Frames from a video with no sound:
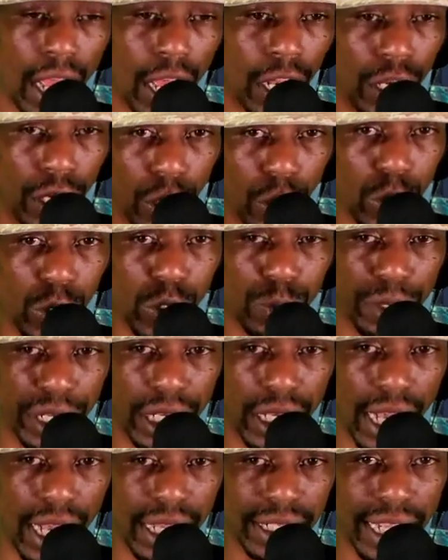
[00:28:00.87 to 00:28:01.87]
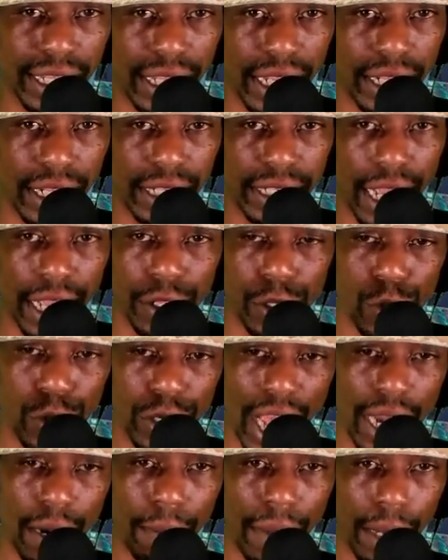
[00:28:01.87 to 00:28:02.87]
lose, because at the end of the day, you
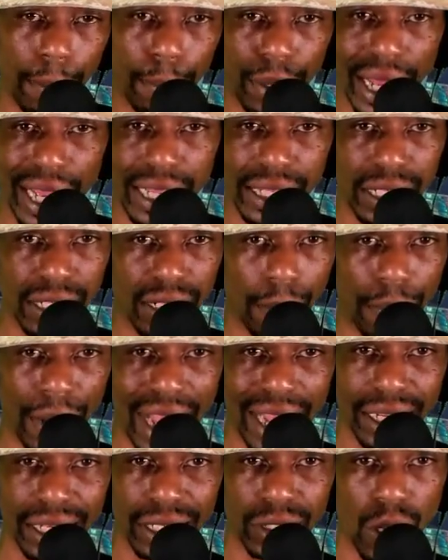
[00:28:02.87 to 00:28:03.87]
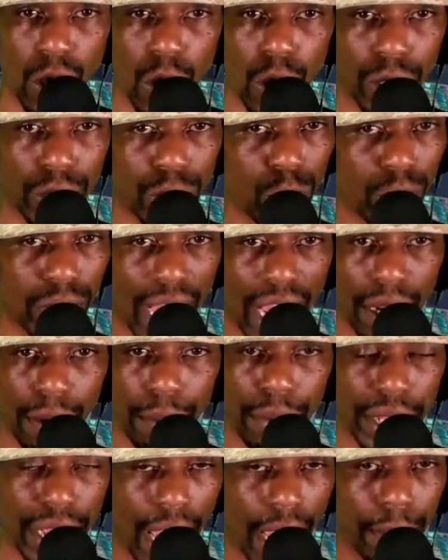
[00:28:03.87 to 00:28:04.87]
got to make plays in the pocket, dog. You got to
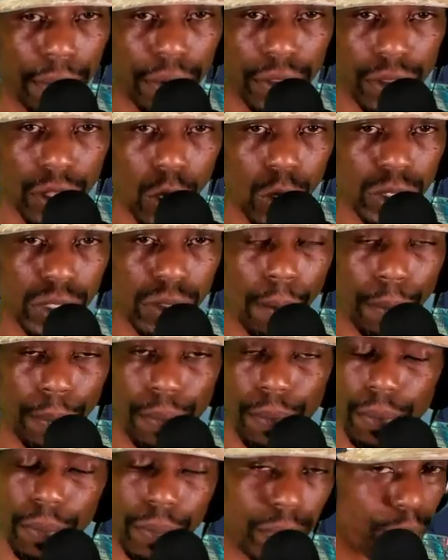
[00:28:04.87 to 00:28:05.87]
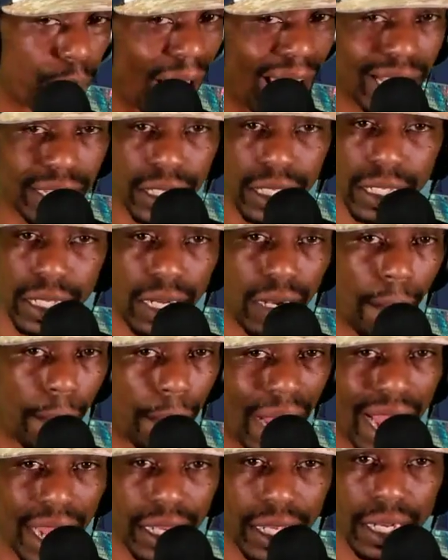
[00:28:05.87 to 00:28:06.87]
be able to throw some passes in the
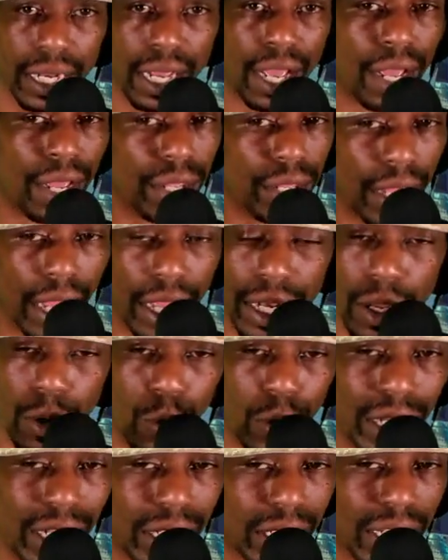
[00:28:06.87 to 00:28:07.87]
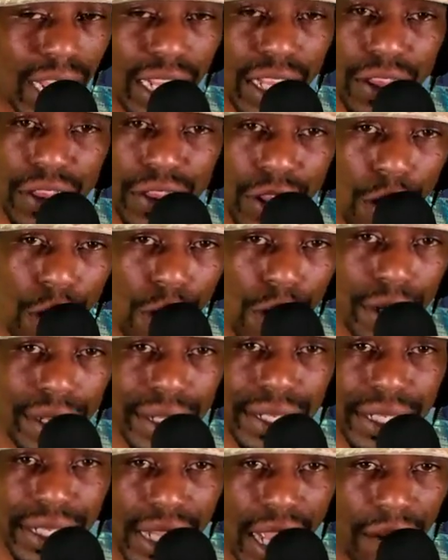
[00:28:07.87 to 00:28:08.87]
pocket, and when it's like a 3rd
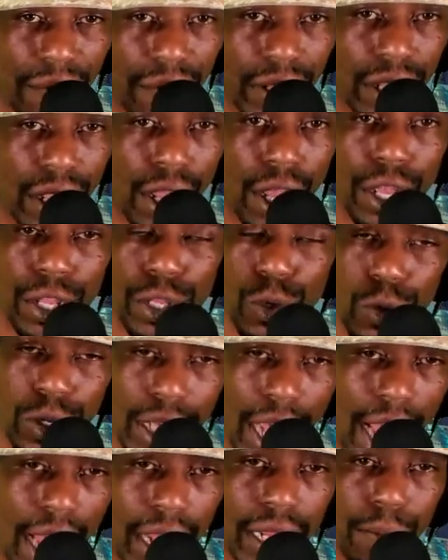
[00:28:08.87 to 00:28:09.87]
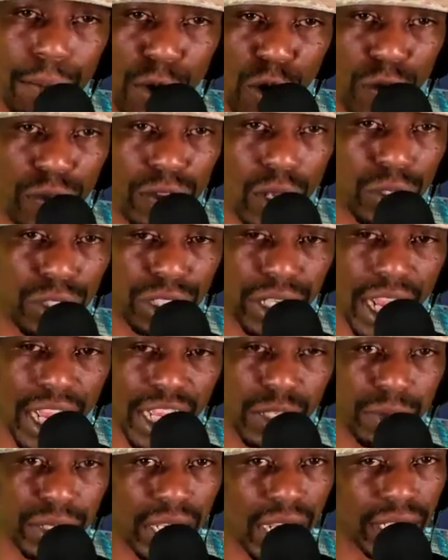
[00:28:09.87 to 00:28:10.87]
and 7, you got to move those
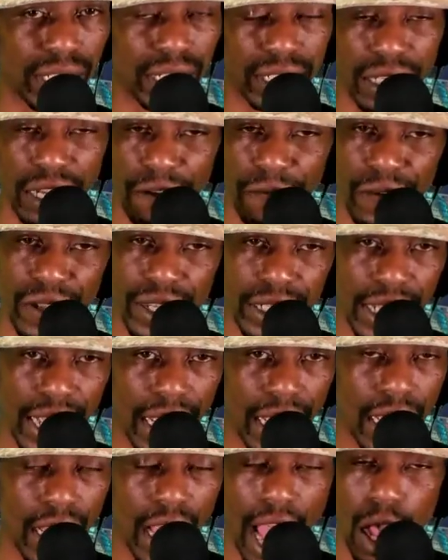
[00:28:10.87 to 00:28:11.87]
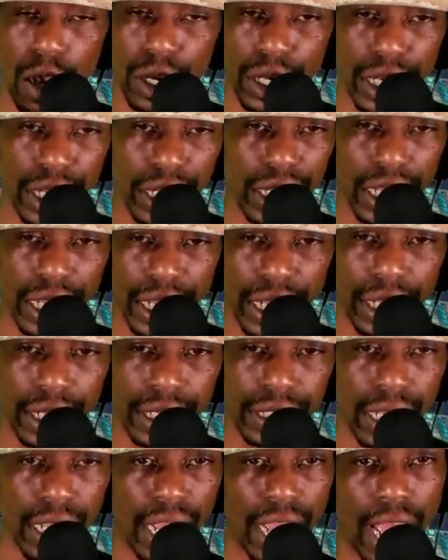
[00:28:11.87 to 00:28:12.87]
chains, because the defense can't, how good it
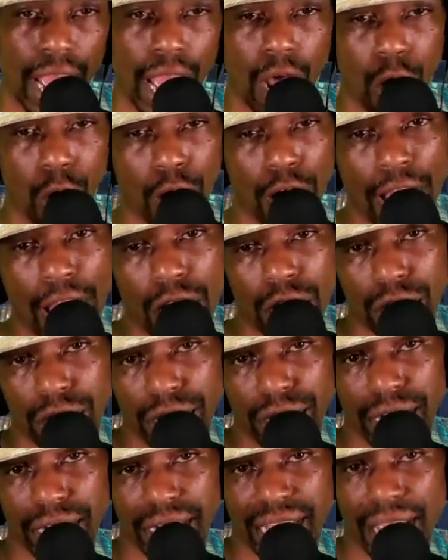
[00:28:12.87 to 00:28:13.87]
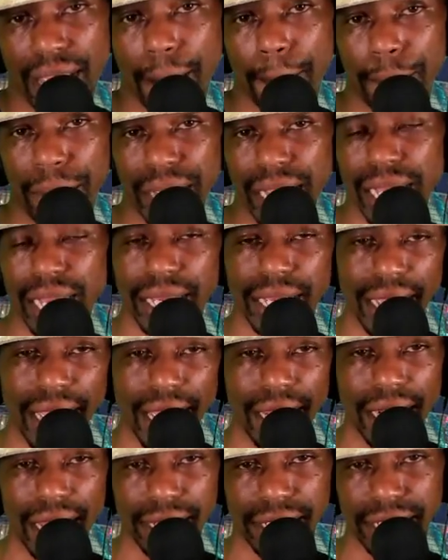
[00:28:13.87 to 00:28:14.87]
is, how good it can be, it
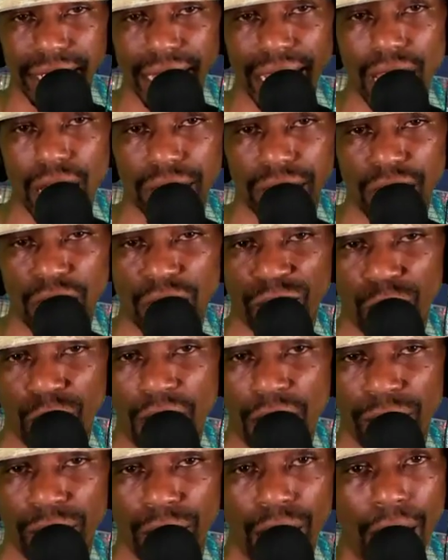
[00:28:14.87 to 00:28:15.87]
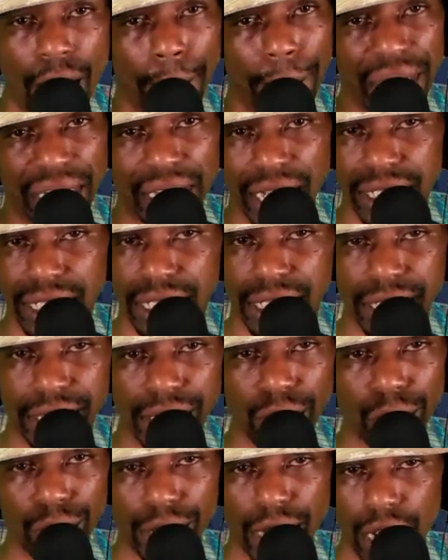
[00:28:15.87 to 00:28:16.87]
cannot stay out there forever, because it's
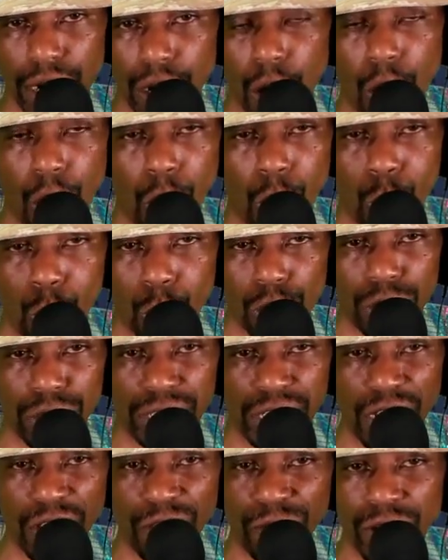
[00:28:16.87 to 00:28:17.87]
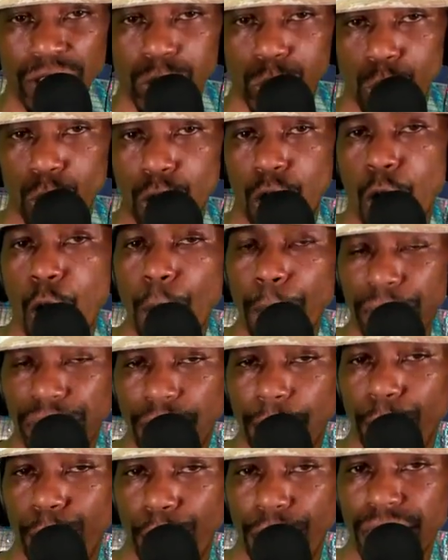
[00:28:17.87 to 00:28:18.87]
still not an all-world defense. We're hoping
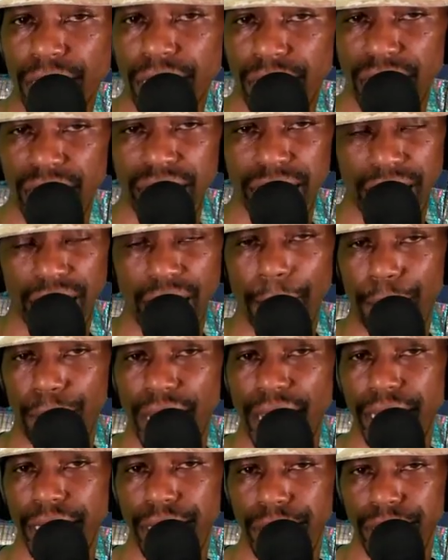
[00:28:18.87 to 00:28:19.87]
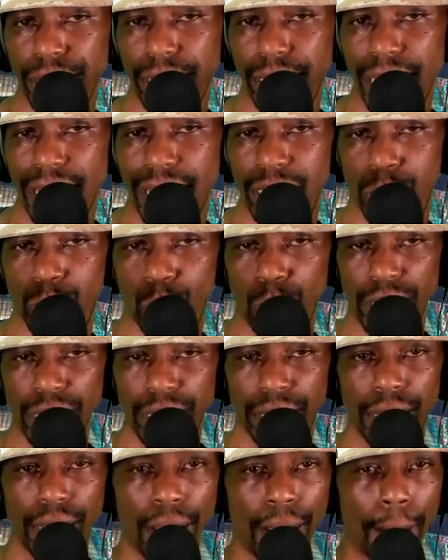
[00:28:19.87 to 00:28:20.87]
and praying it is, and it played good last
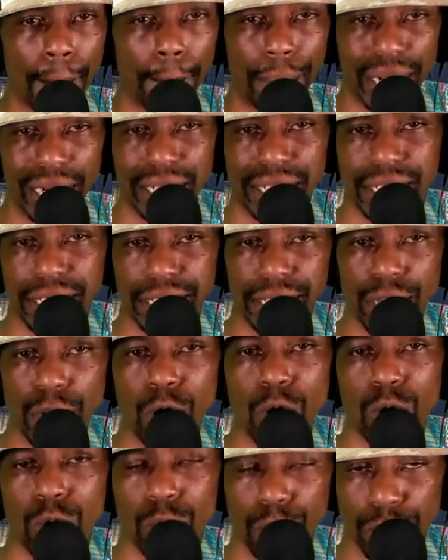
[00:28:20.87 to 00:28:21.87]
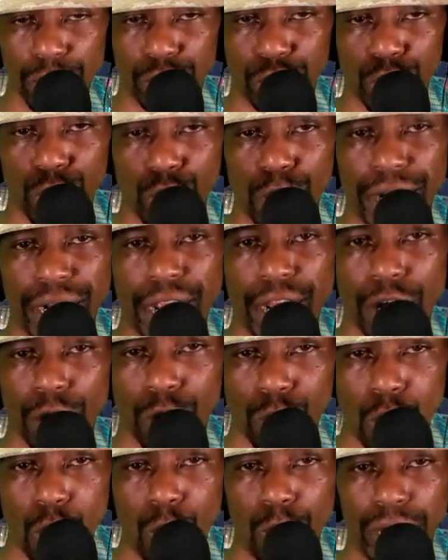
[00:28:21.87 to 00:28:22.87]
week, but it's still maturing and
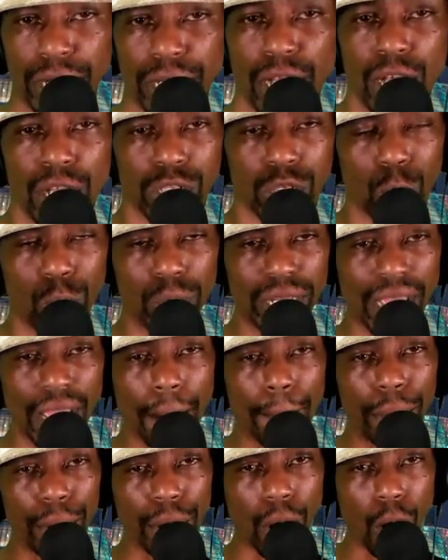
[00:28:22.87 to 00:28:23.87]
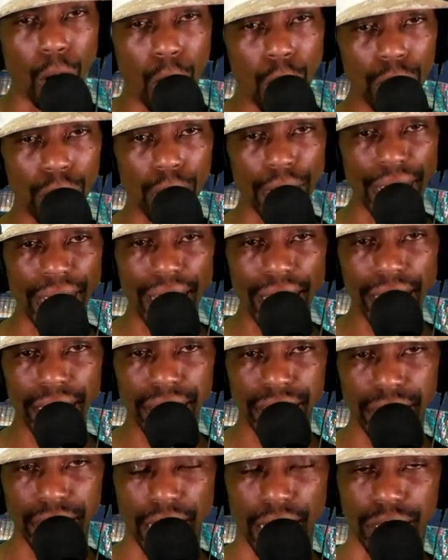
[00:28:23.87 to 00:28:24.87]
growing, so we can't put all our eggs
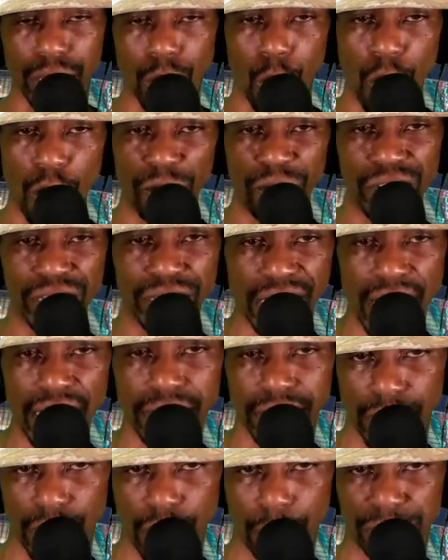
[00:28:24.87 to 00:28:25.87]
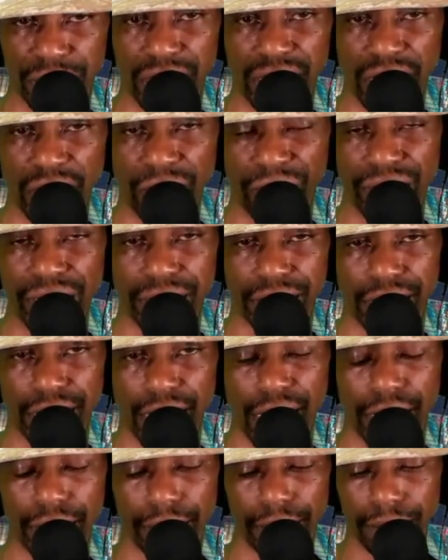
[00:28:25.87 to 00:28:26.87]
in that. The offense has to help the defense
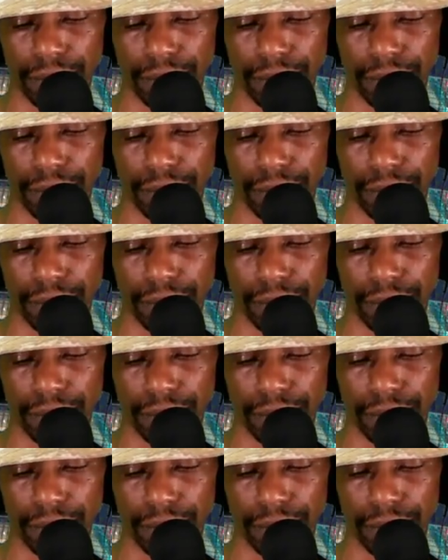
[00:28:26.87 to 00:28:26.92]
tonight.